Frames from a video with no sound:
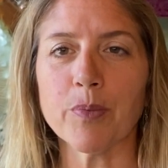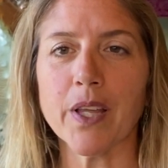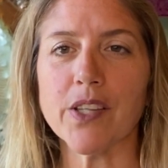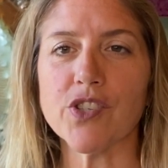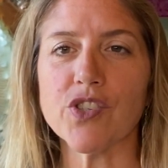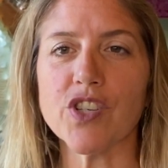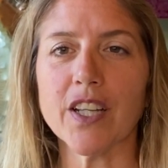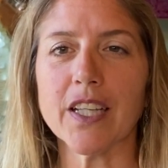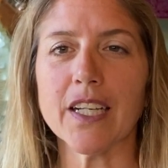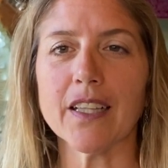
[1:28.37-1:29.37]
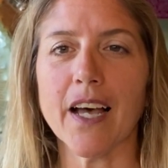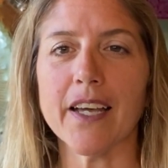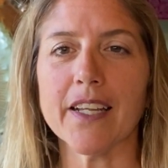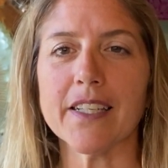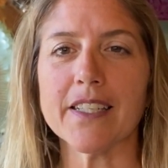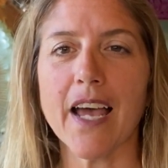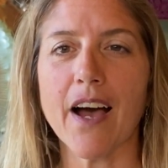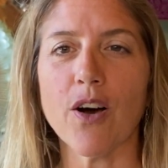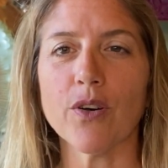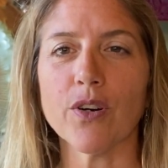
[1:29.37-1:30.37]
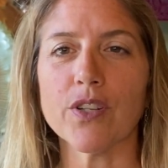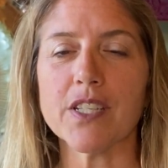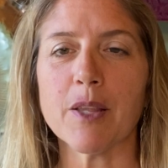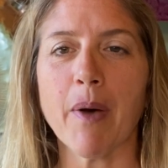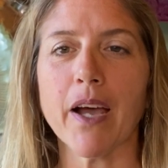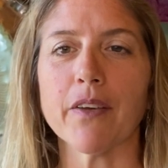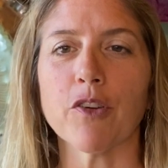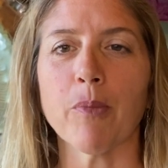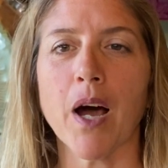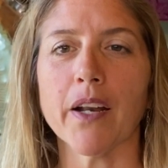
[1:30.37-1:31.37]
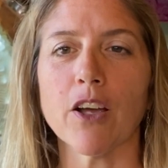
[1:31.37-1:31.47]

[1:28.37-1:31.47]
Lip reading: blades just gently gliding down onto the back of your body,